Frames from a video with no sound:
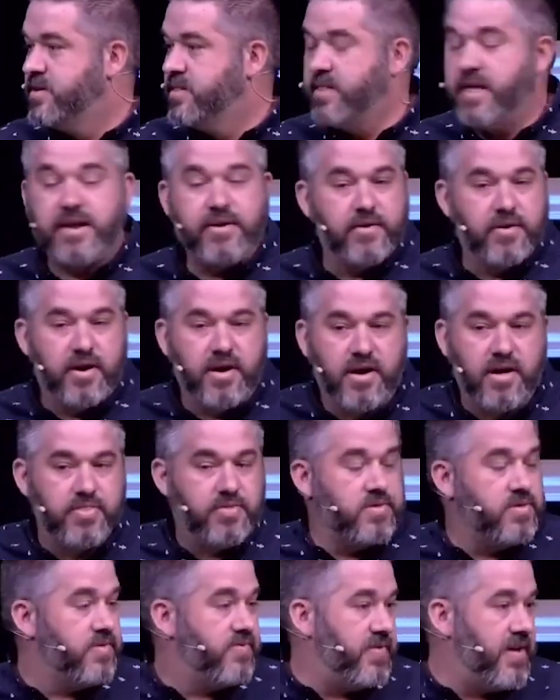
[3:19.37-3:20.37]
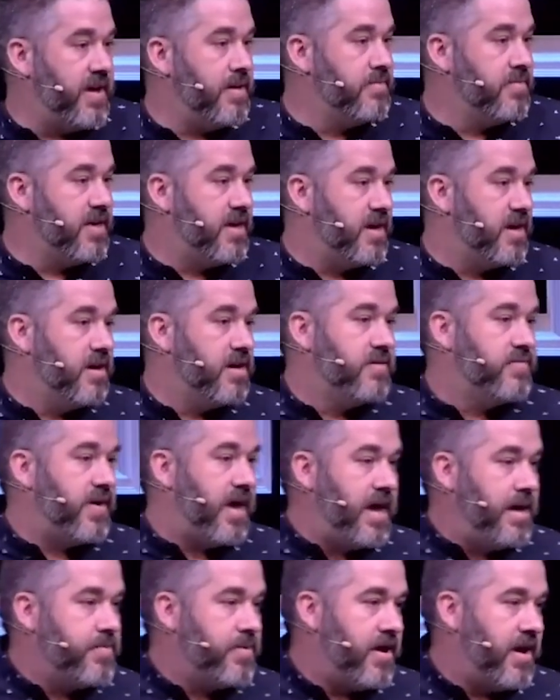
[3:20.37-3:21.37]
Later on, through the family of
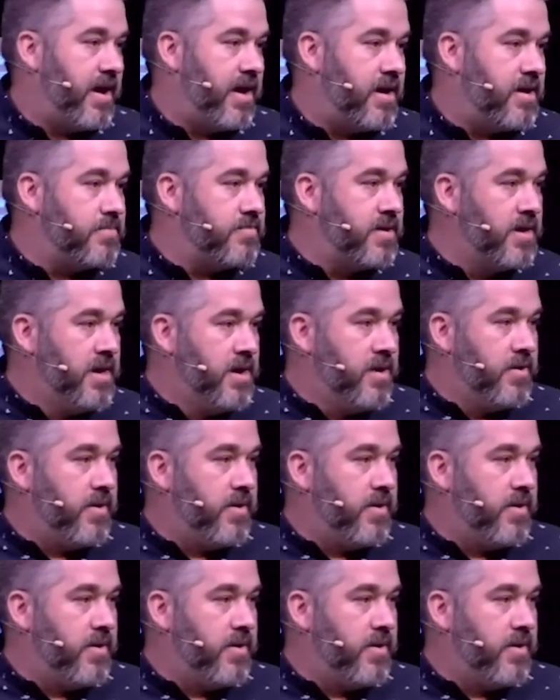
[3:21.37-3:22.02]
Abraham,